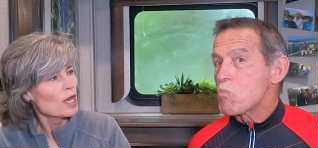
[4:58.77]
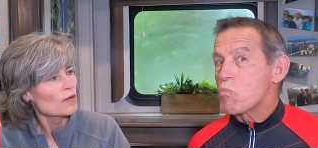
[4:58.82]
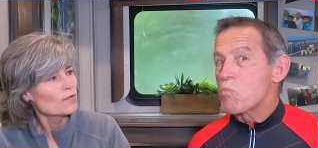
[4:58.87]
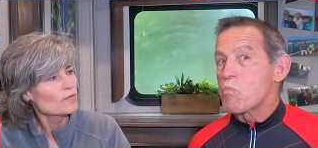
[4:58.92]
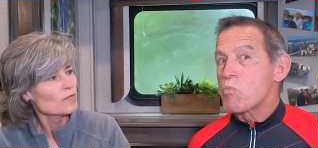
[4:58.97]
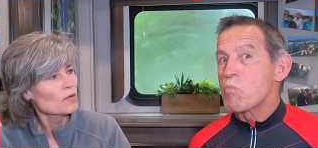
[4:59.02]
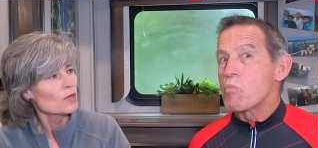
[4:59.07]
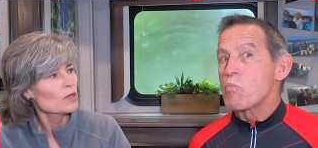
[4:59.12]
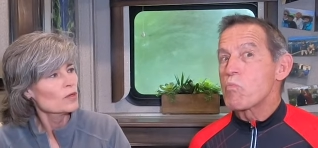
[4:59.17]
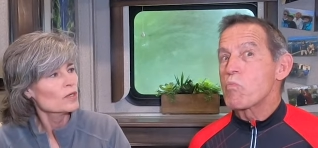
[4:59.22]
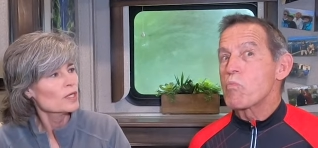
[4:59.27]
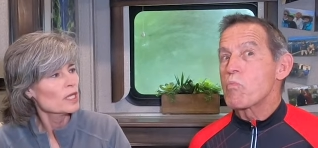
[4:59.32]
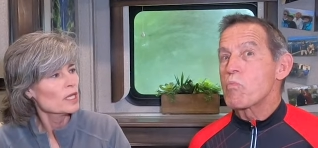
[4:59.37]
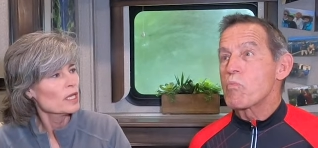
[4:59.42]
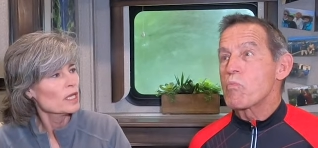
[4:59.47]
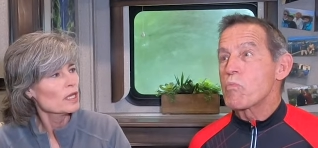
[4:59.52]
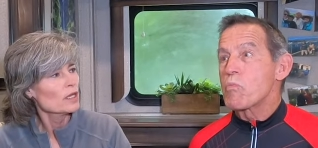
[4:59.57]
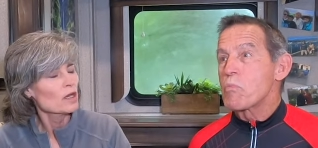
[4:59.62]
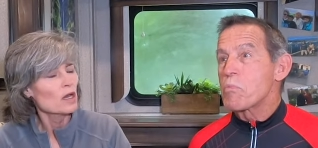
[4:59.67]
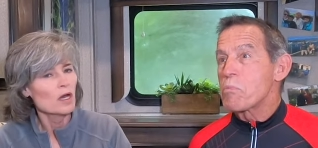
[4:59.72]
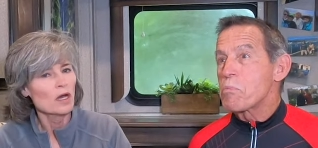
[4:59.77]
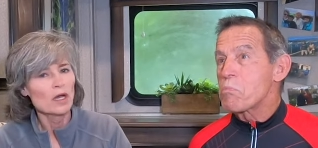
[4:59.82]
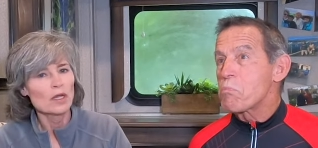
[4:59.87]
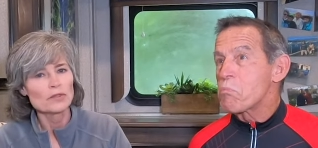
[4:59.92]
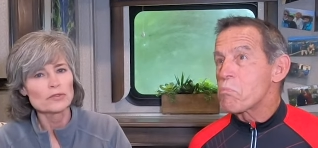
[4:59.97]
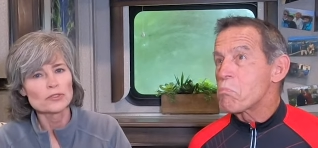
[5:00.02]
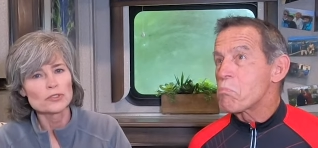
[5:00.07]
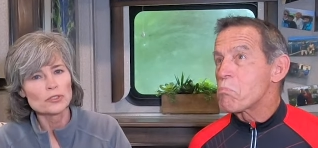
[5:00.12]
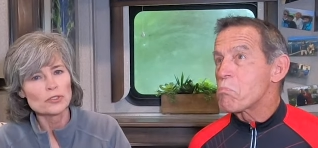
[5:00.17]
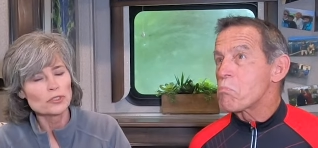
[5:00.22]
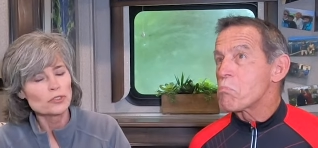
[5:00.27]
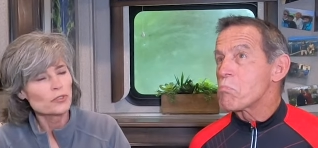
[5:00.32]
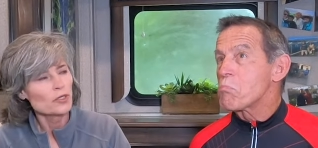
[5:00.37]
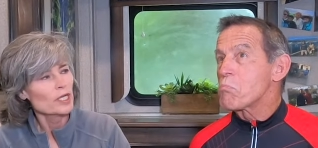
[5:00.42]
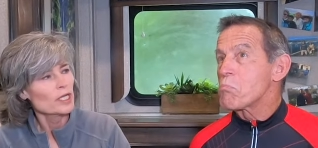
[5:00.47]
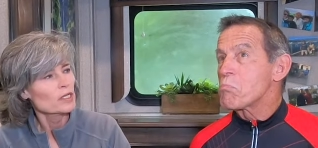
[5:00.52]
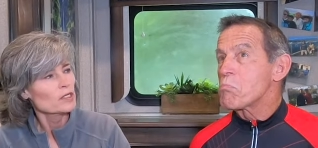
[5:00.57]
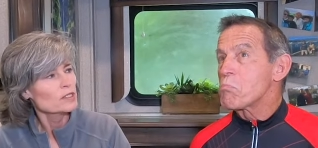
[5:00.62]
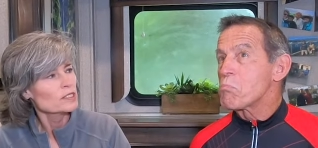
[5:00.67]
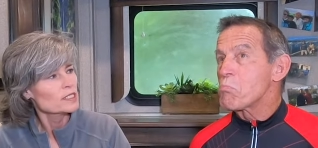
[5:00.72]
Speaker 1: off-roading on dirt
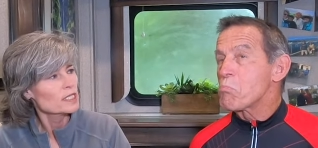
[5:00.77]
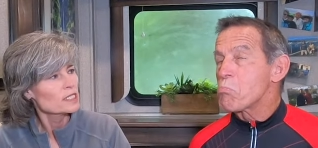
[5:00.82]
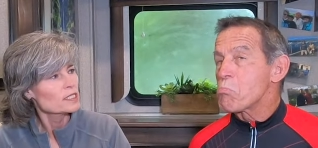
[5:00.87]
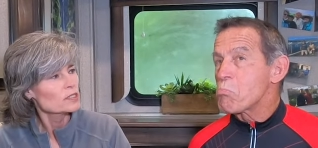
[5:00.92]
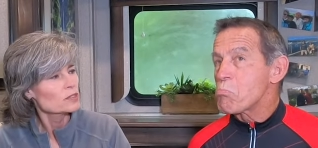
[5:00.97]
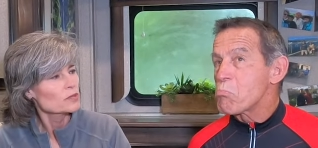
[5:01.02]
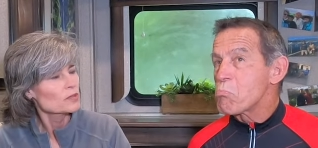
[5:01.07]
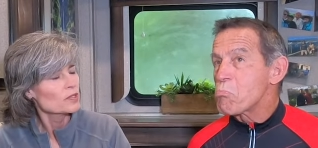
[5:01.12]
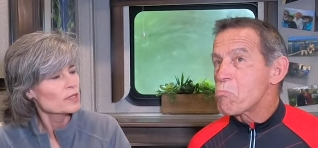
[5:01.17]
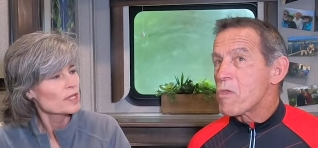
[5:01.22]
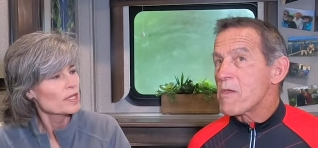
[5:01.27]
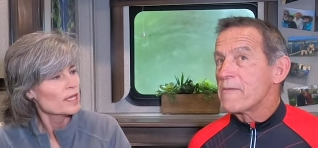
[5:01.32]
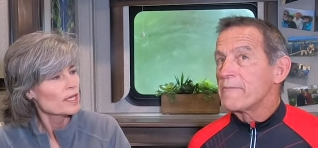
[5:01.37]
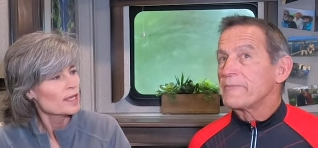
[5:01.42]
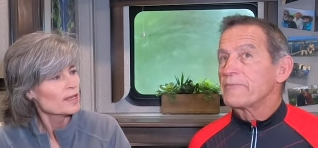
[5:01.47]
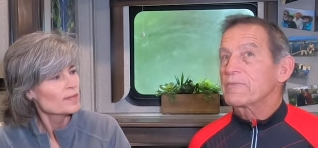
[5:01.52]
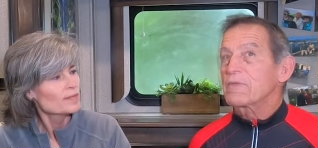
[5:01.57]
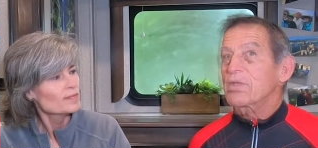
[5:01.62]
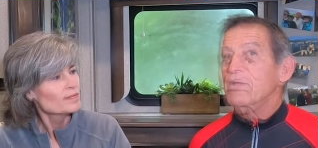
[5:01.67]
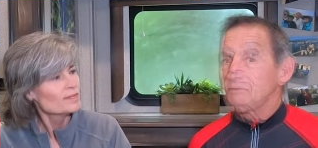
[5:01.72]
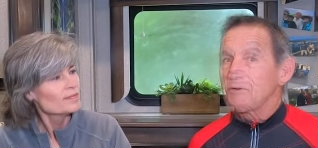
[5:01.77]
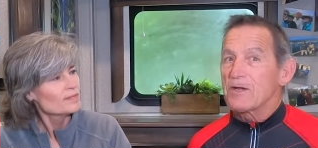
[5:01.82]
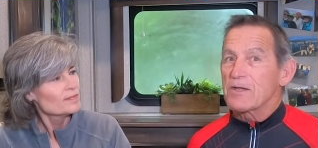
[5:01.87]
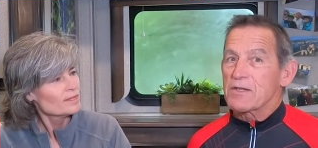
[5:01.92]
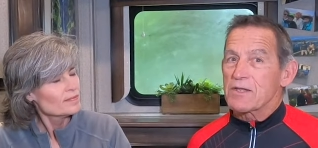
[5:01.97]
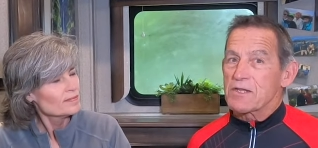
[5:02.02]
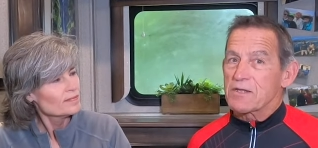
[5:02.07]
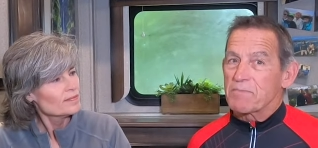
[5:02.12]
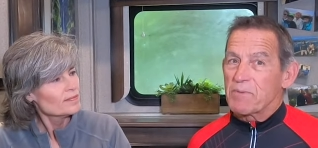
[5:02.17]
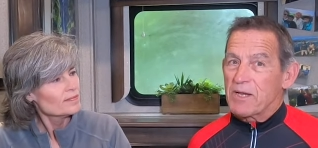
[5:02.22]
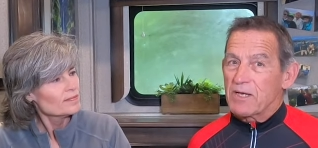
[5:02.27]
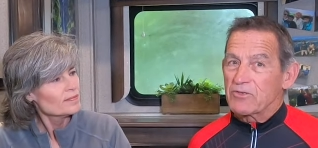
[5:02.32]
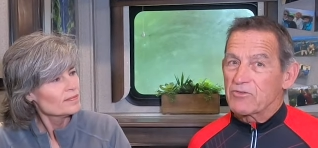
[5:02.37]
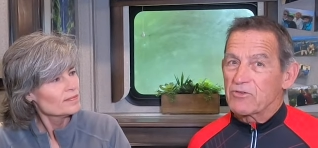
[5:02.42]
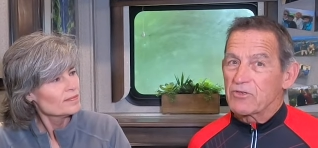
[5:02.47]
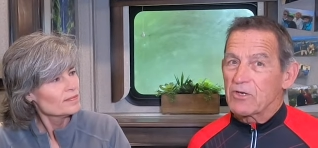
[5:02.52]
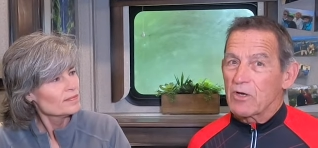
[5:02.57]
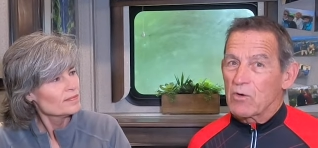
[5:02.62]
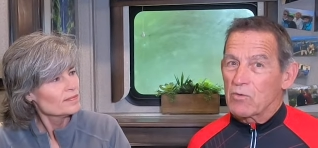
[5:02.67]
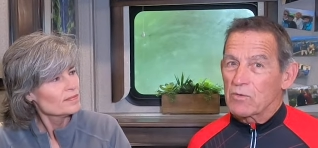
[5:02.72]
trails, that sort of thing?
Speaker 2: It's front
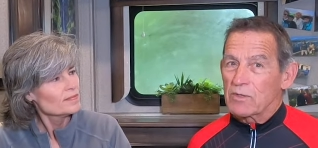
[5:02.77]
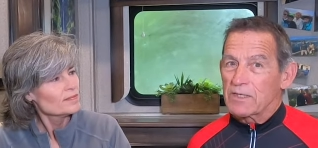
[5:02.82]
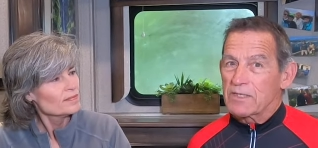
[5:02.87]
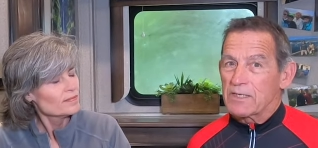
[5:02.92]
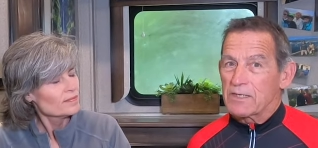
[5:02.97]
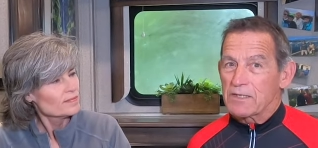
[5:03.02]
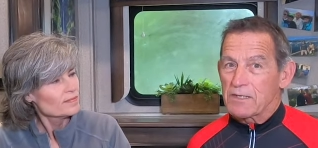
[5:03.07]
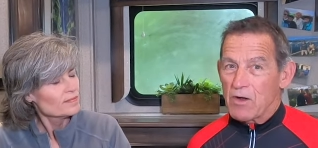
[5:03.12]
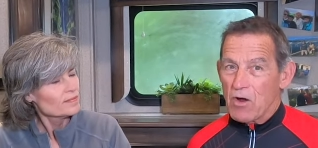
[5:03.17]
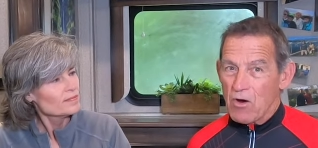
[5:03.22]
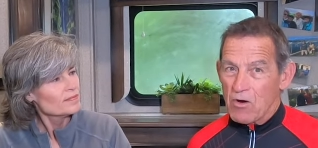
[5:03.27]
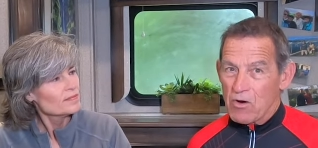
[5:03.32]
suspension only. It's a